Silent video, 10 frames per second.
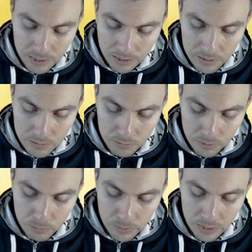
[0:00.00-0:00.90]
this
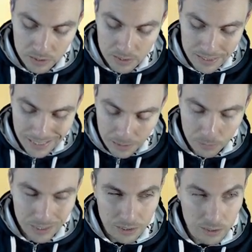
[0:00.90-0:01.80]
would be to
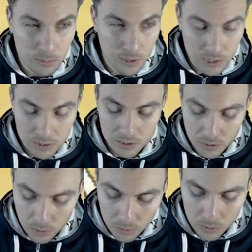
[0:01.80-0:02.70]
Tailwind and switch into
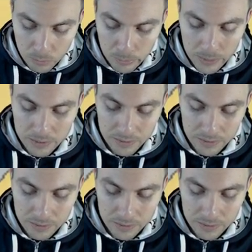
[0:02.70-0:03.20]
Koko, but